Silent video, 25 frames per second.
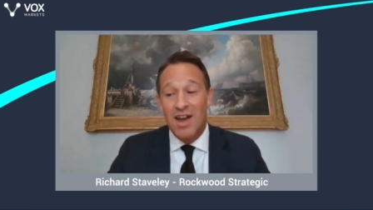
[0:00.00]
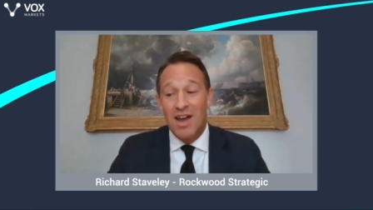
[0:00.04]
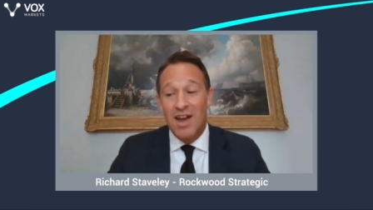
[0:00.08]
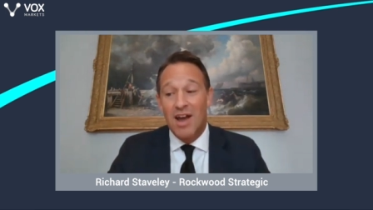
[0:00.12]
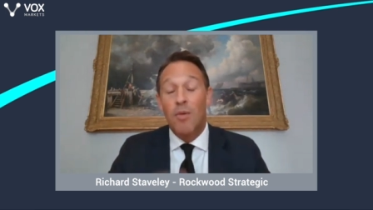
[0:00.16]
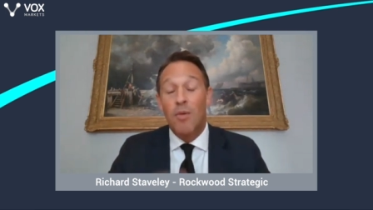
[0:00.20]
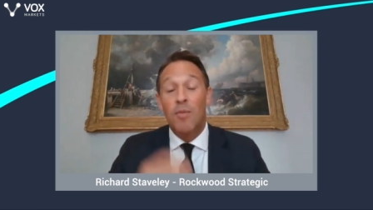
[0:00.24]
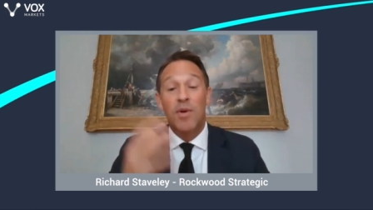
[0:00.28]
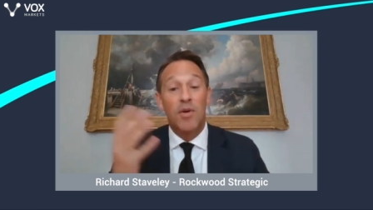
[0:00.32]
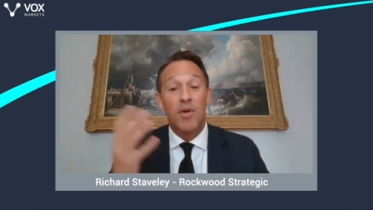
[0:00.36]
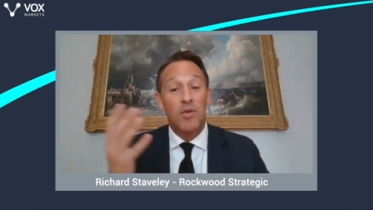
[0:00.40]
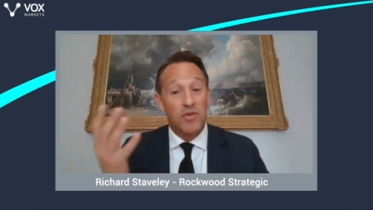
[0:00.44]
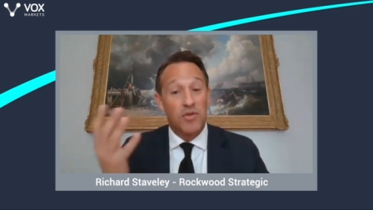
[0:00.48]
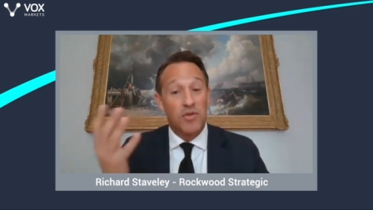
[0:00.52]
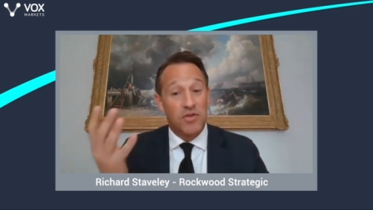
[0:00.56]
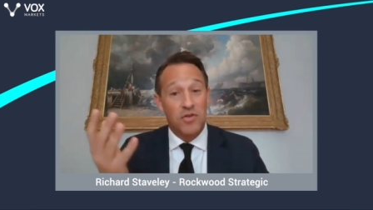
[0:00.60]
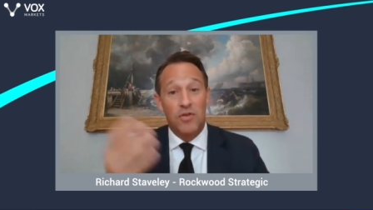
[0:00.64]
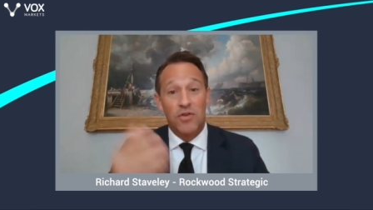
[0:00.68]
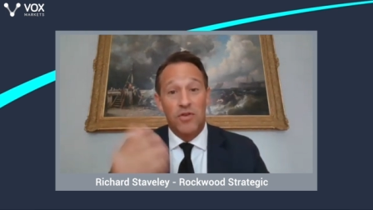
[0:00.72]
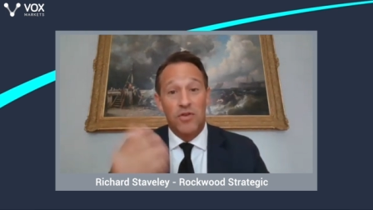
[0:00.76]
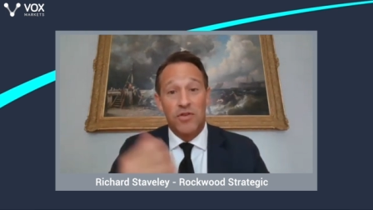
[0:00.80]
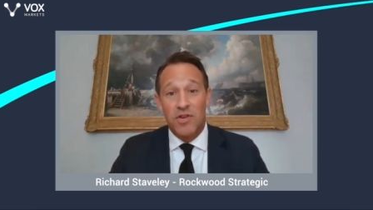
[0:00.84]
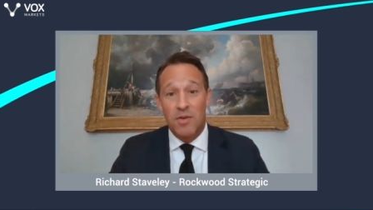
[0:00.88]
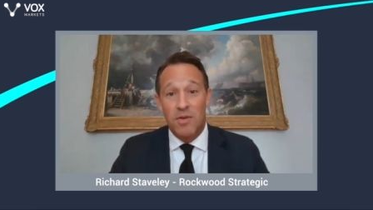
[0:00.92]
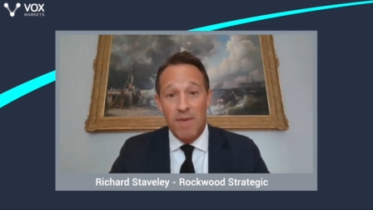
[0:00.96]
And we should
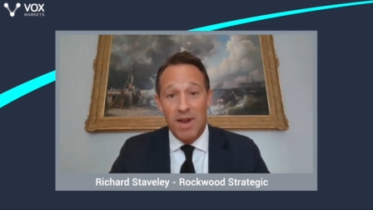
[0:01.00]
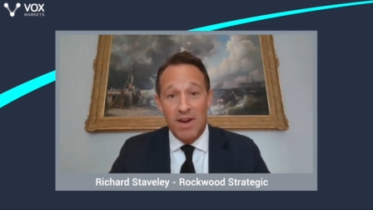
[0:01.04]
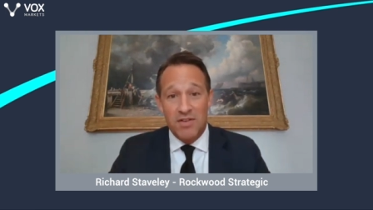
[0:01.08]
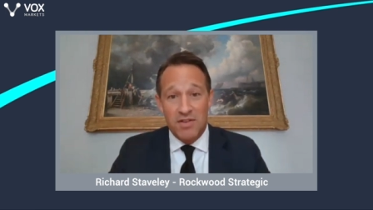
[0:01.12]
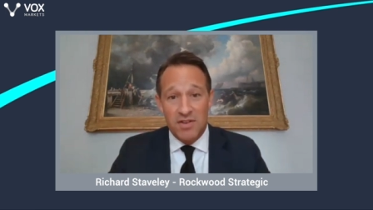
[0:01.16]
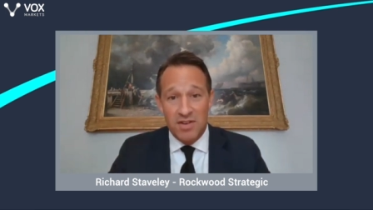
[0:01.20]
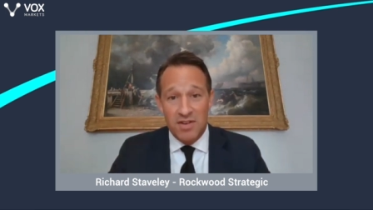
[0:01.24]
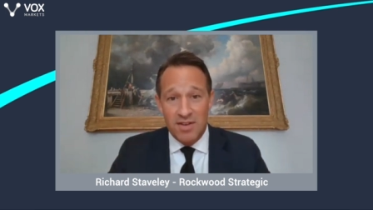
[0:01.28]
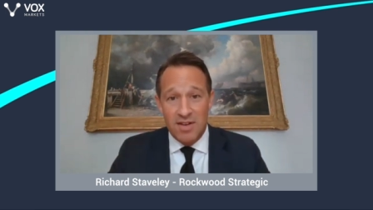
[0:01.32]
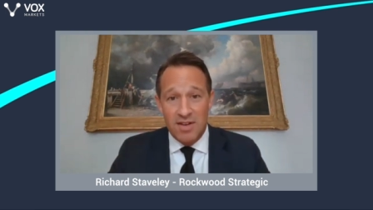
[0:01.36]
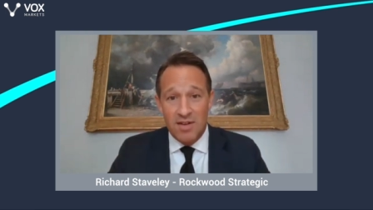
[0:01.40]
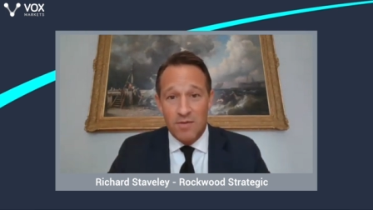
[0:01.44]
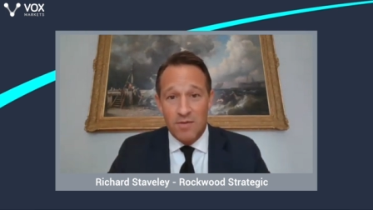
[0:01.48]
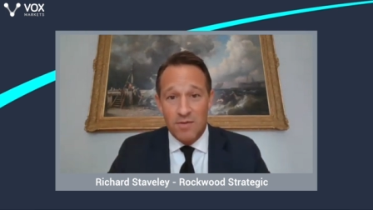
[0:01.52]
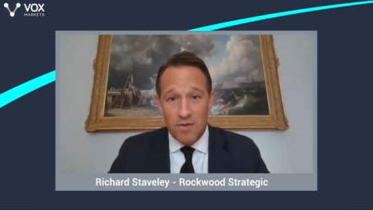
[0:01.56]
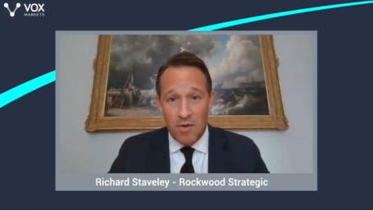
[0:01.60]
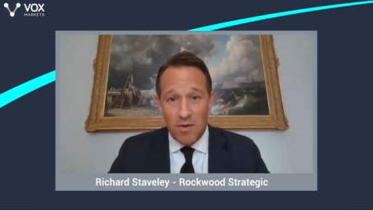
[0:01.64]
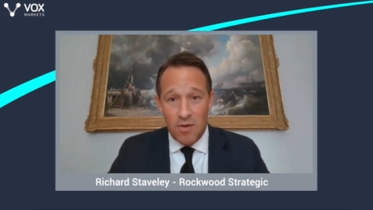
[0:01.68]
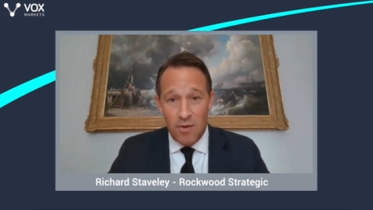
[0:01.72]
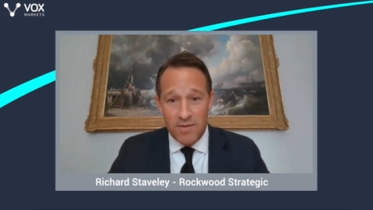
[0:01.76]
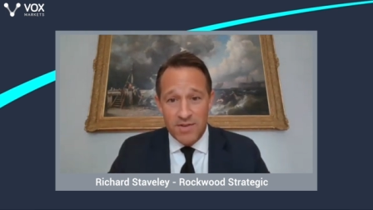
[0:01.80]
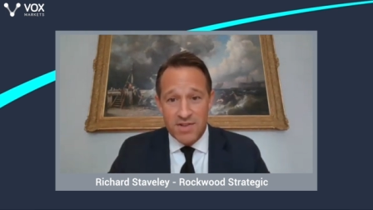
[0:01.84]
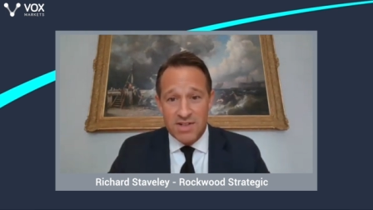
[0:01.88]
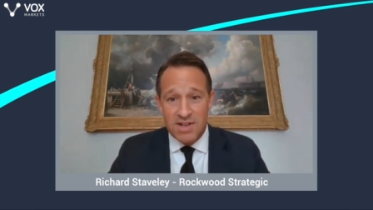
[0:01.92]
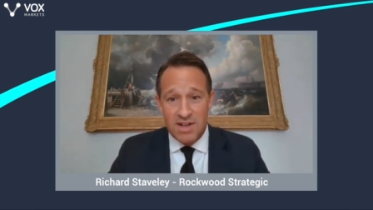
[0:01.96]
also mention that
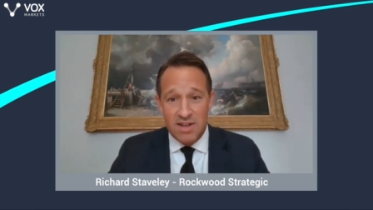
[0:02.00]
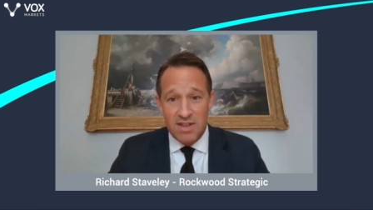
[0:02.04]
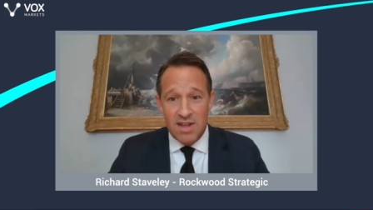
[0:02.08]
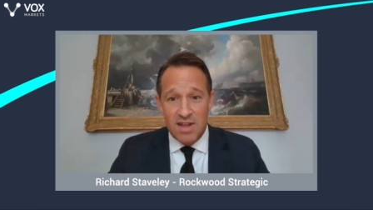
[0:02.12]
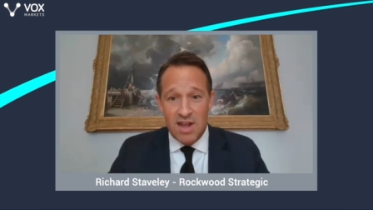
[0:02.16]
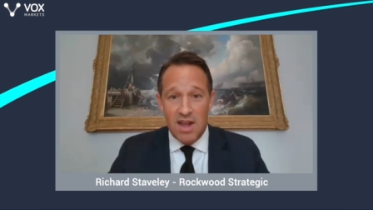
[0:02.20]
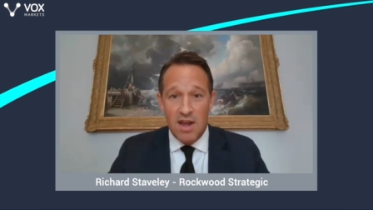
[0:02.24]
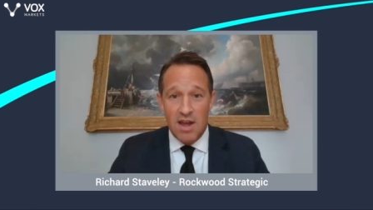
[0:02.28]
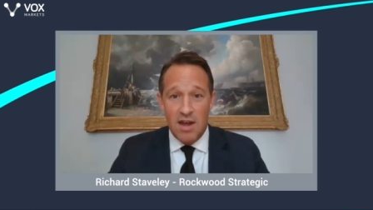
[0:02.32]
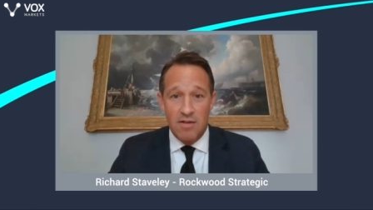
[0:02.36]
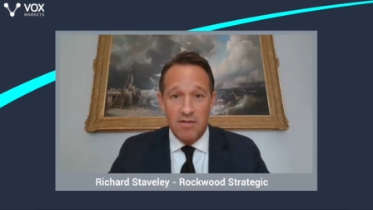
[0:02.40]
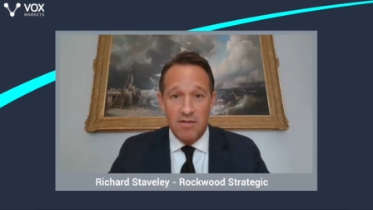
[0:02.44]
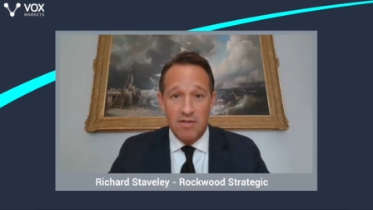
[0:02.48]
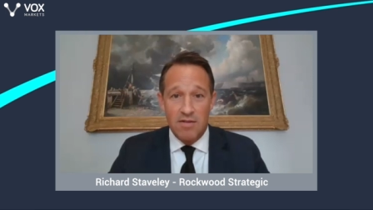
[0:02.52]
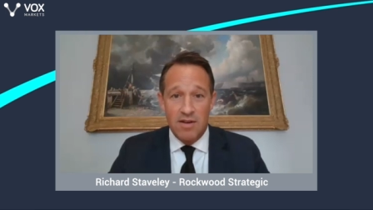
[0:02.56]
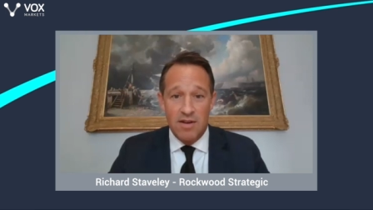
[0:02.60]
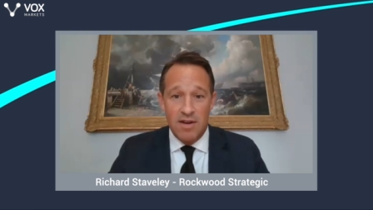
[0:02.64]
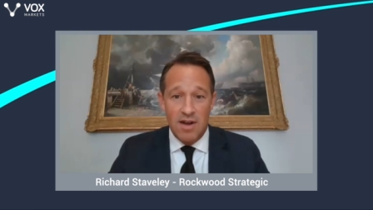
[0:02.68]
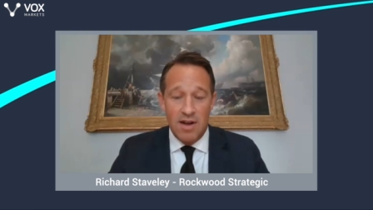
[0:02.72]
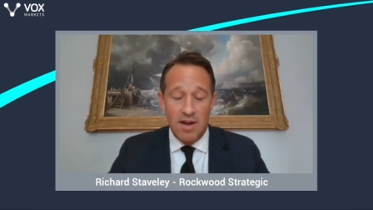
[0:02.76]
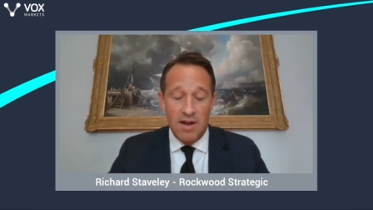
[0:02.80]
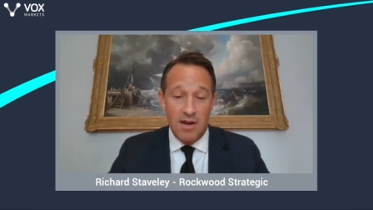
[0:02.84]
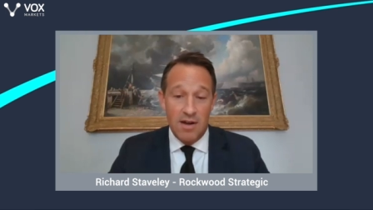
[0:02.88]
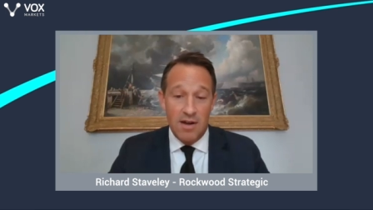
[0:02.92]
obviously they own